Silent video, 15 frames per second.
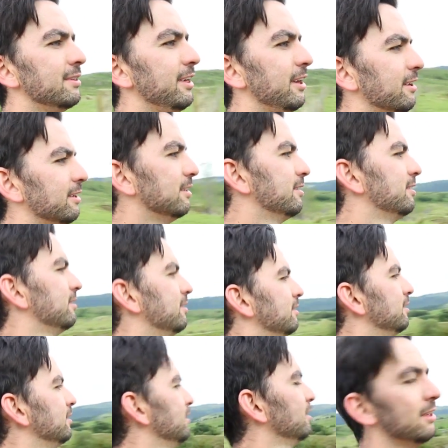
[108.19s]
Yeah,
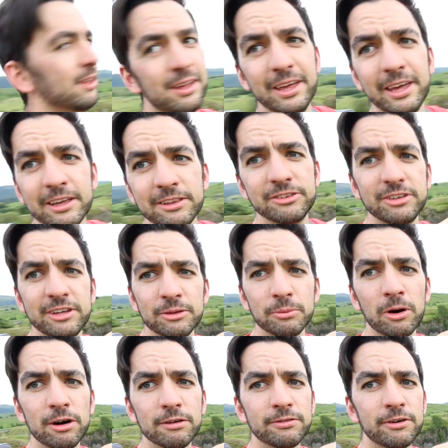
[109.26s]
you can see the
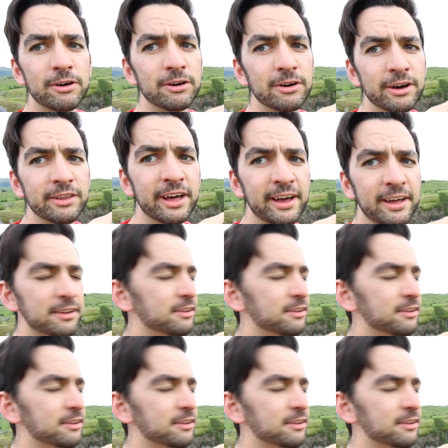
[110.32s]
waterfall at that